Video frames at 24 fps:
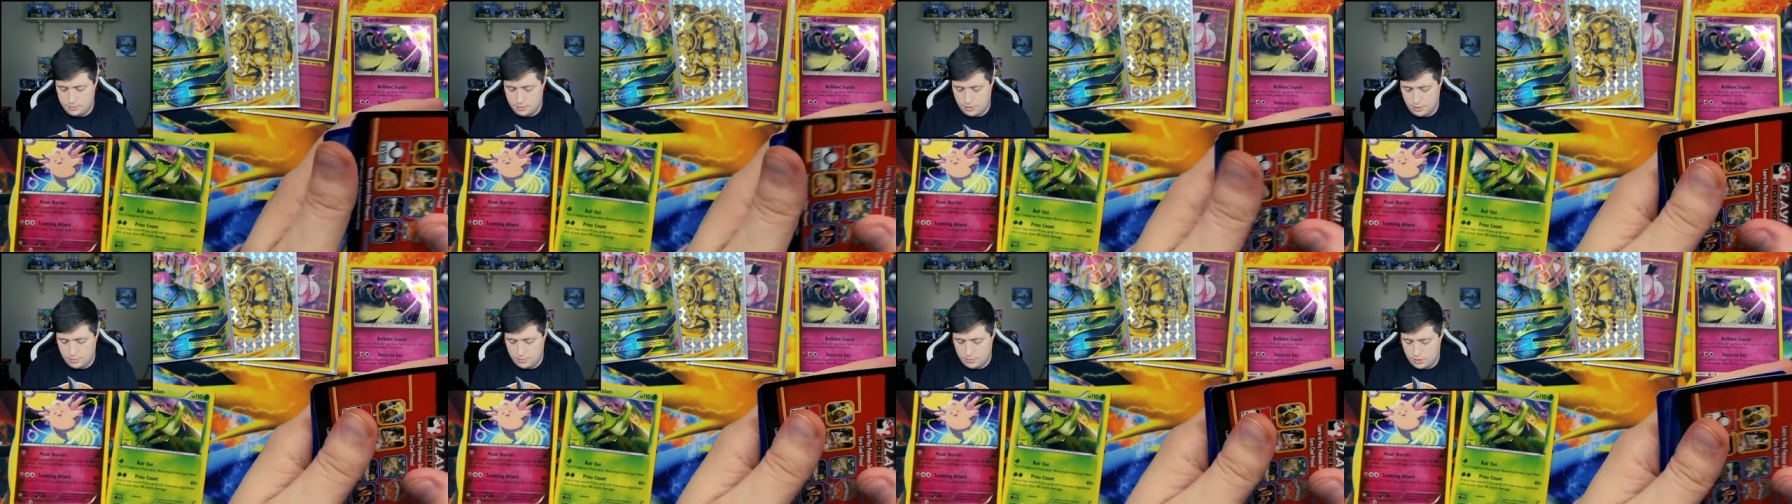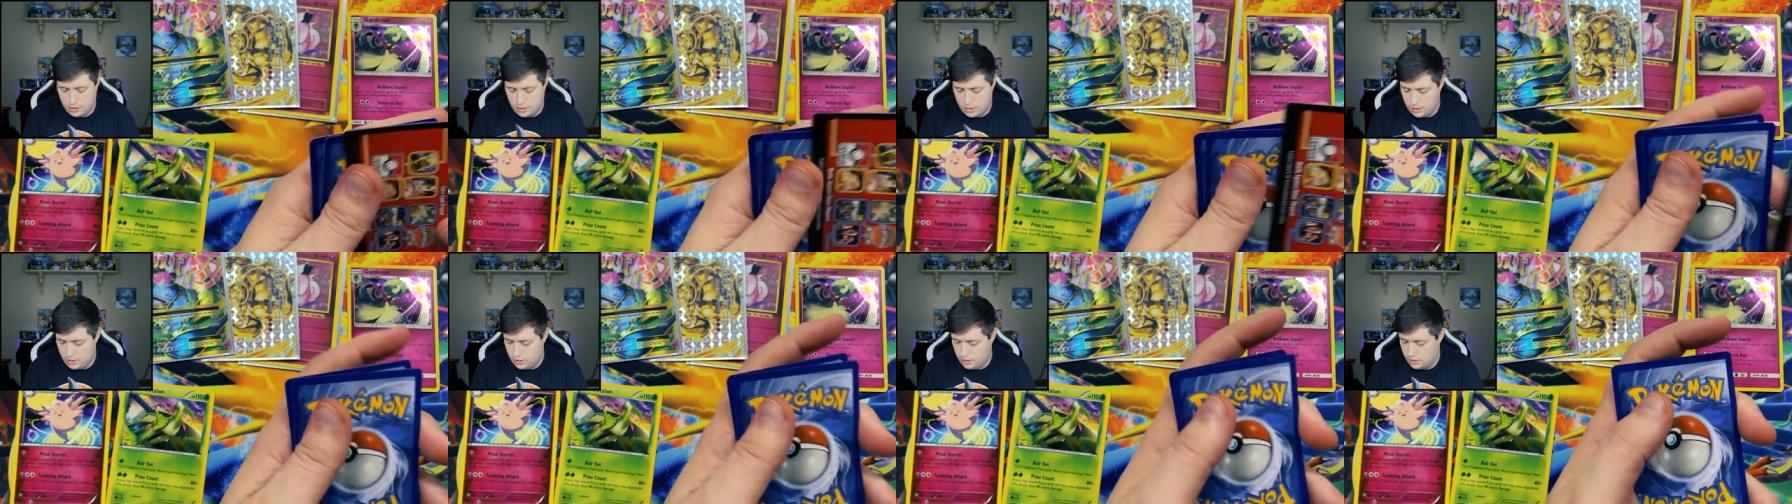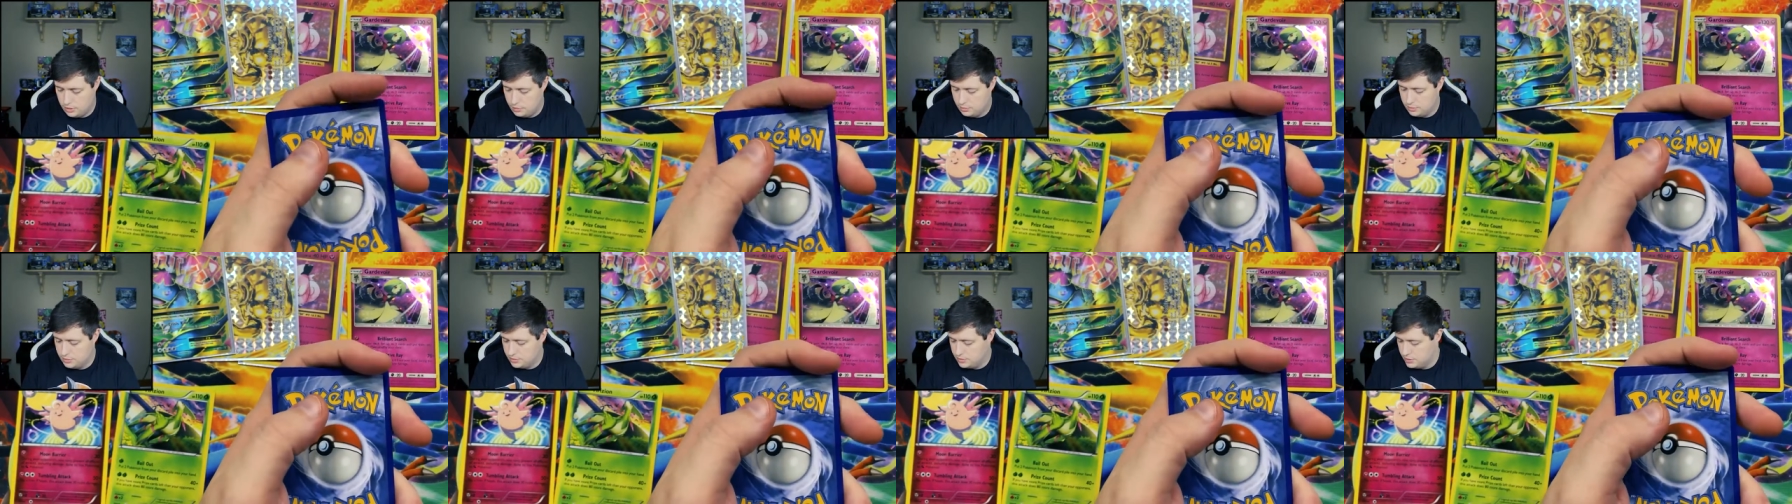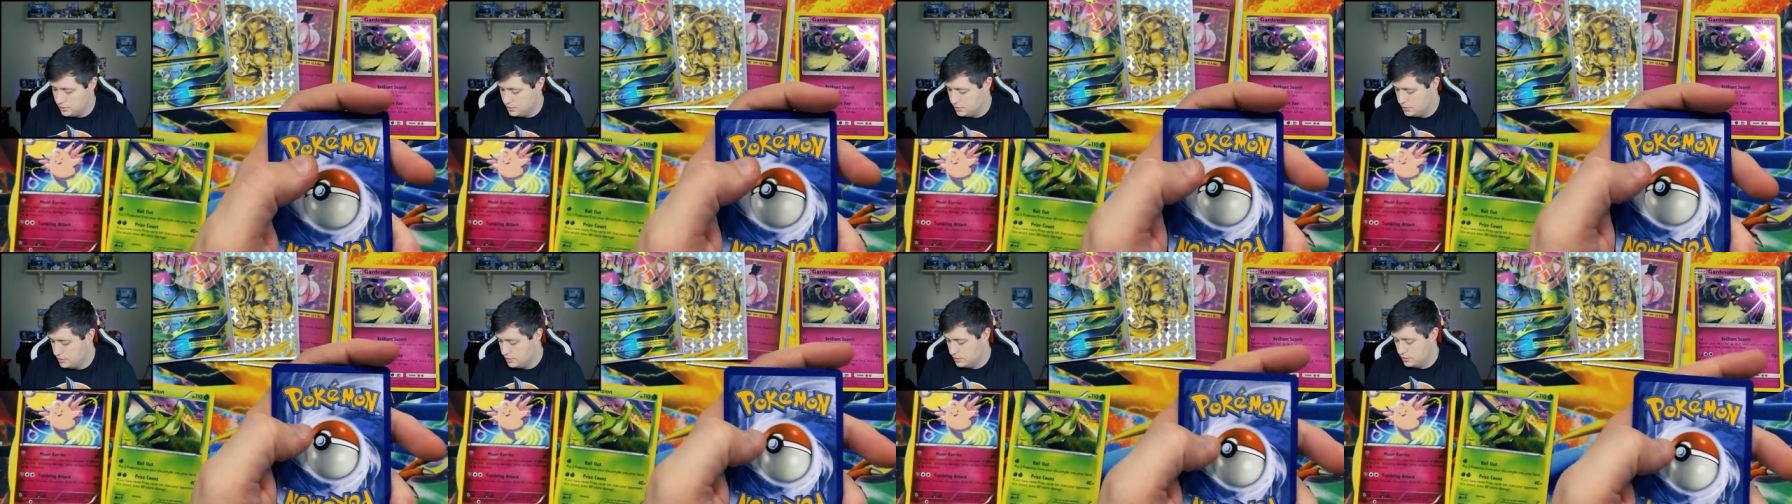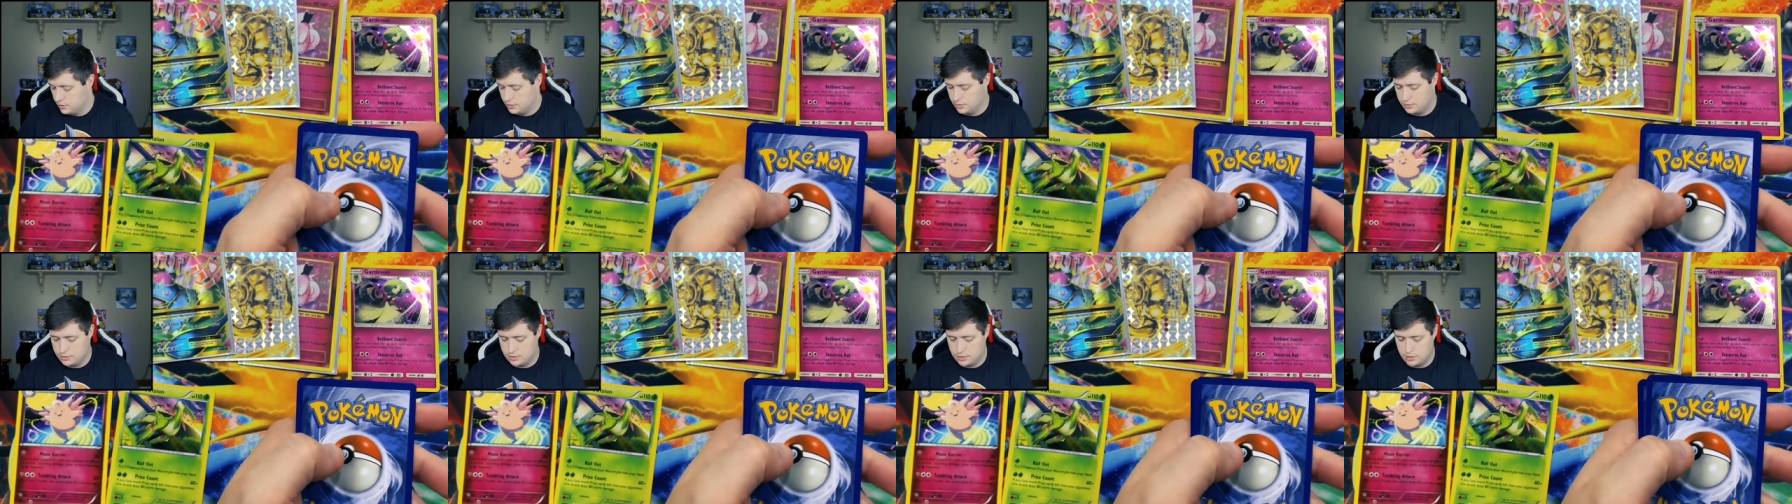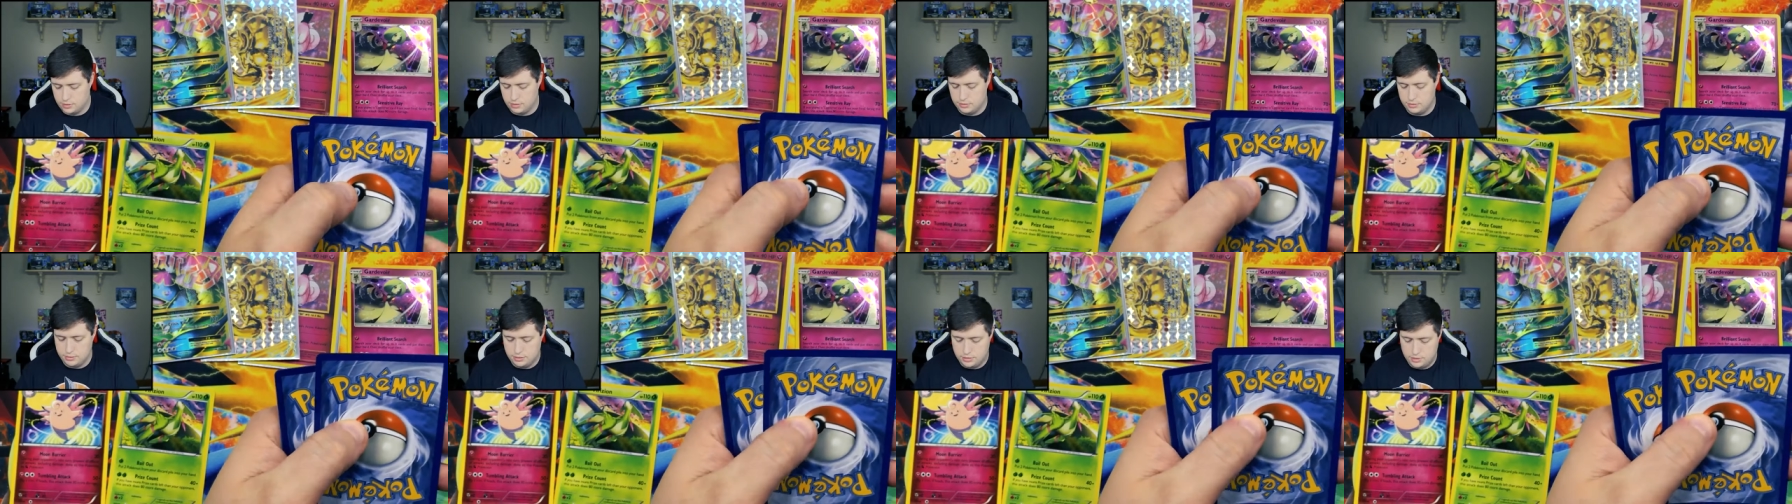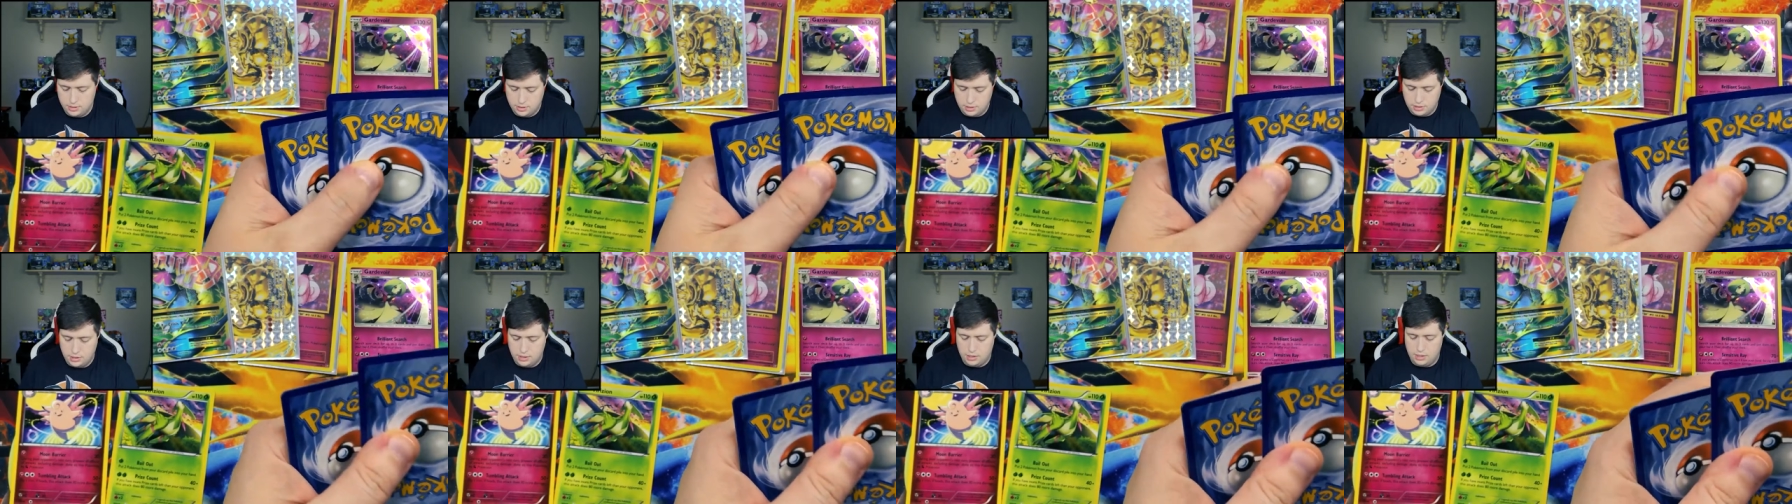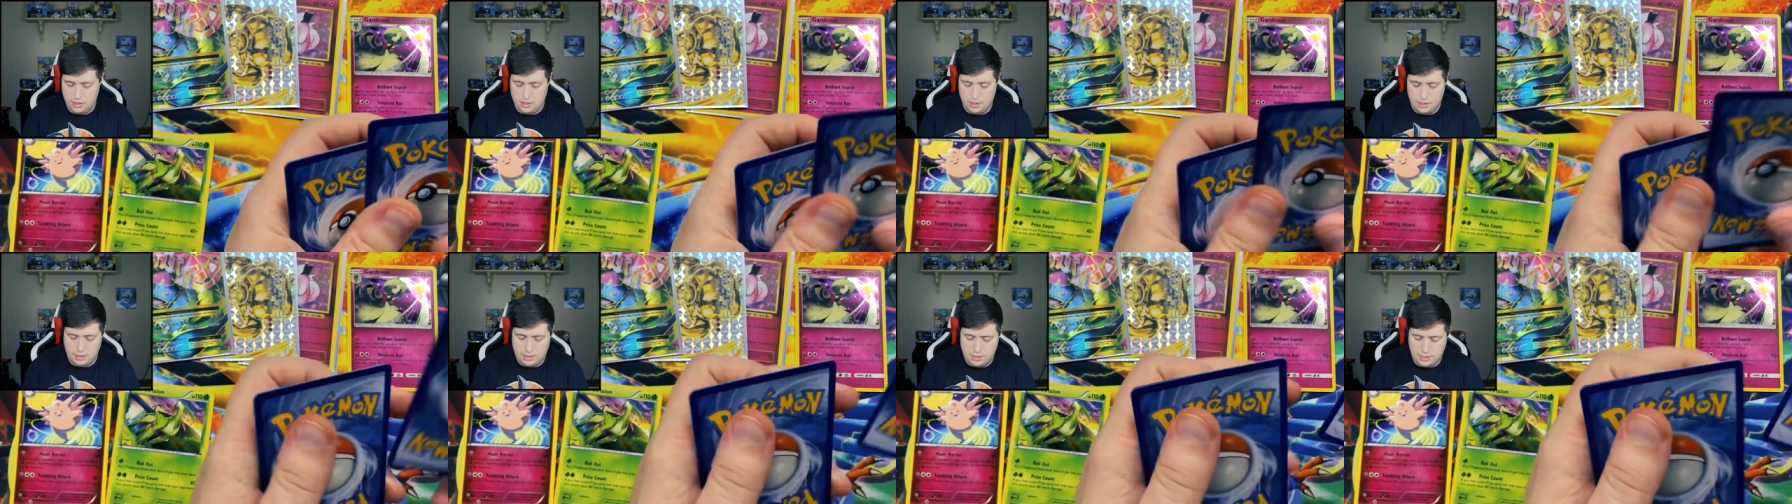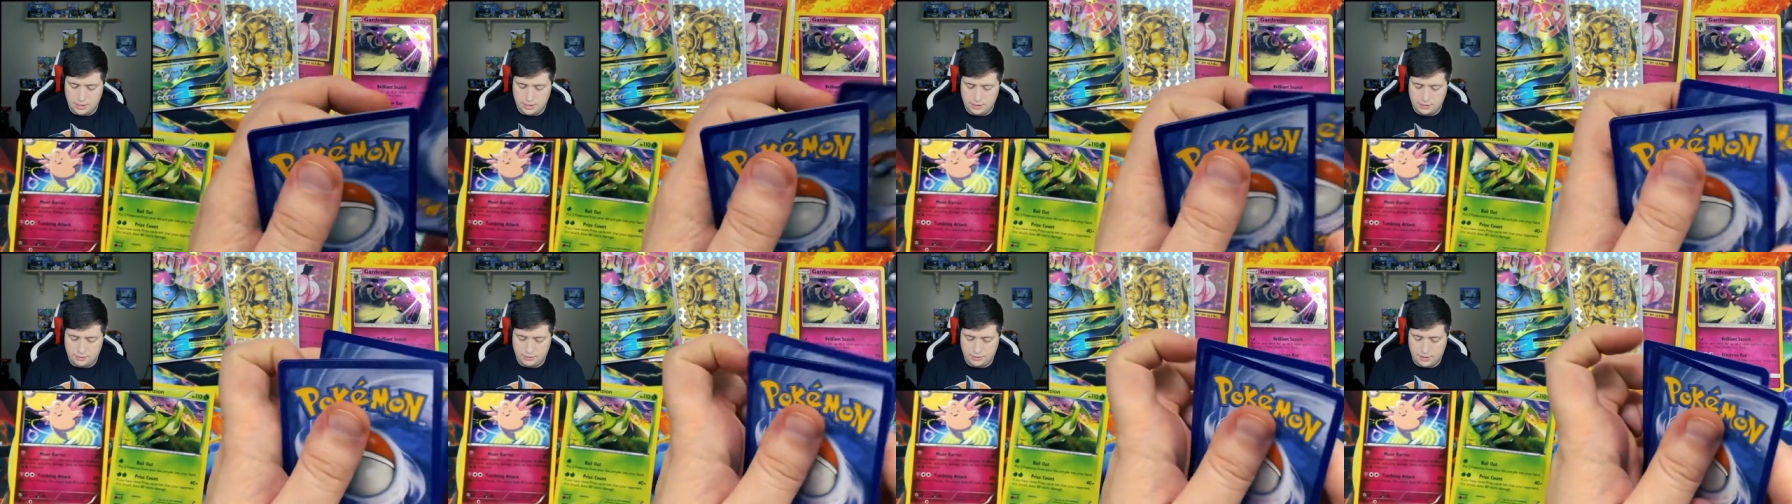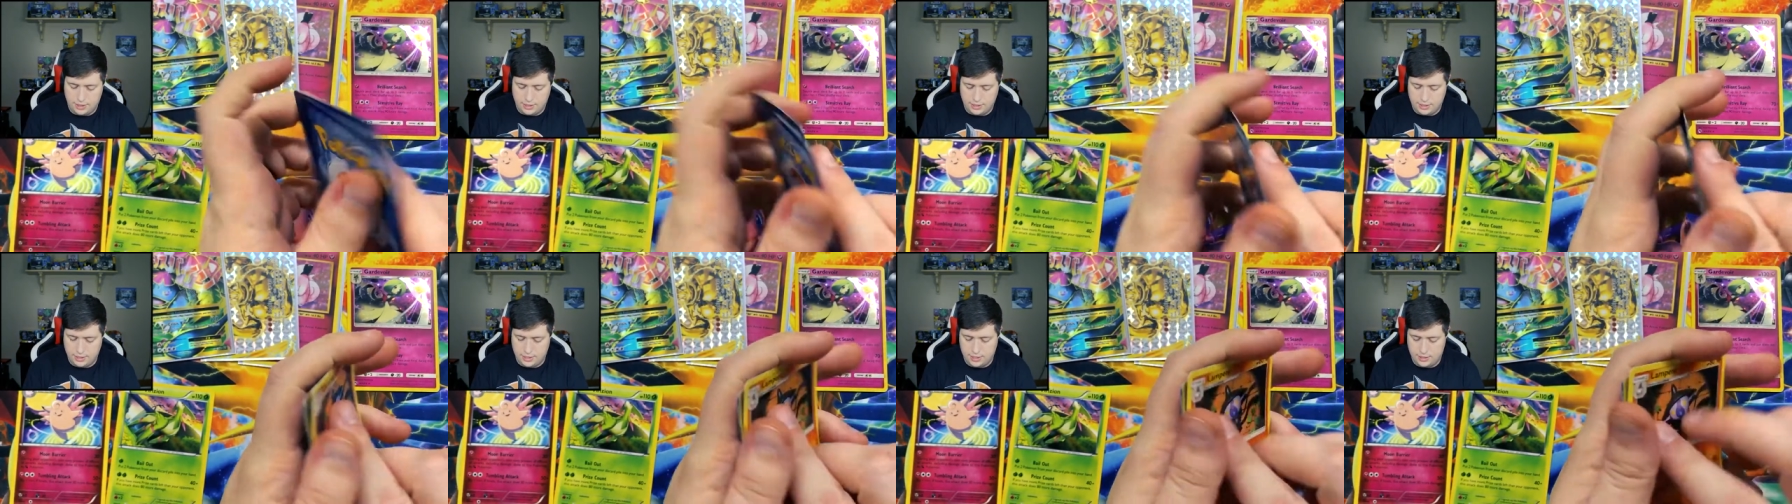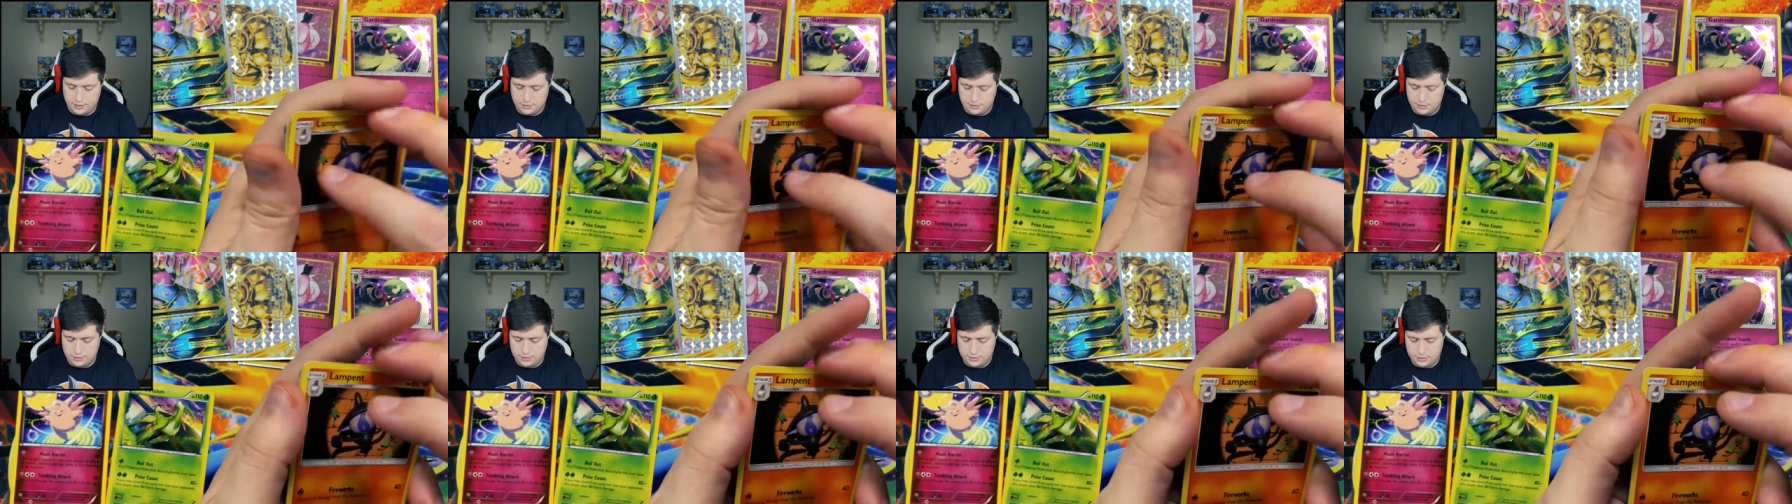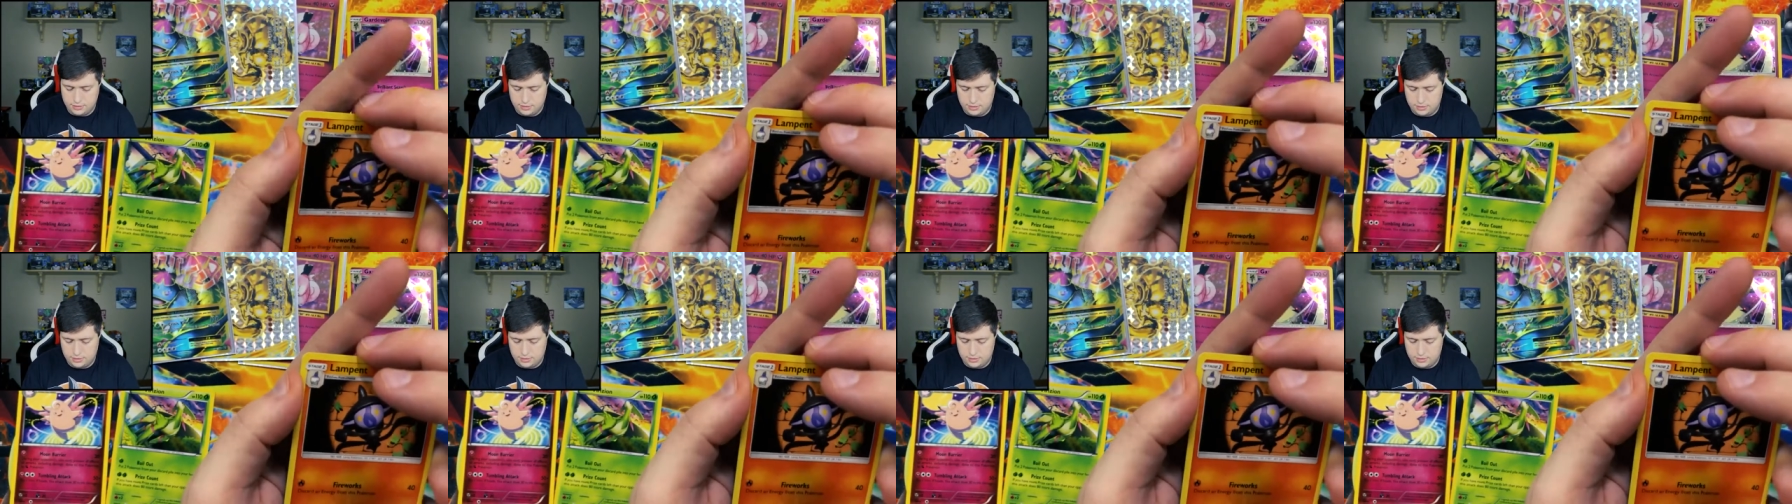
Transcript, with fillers: but I'm not 100% sure, so let's find out.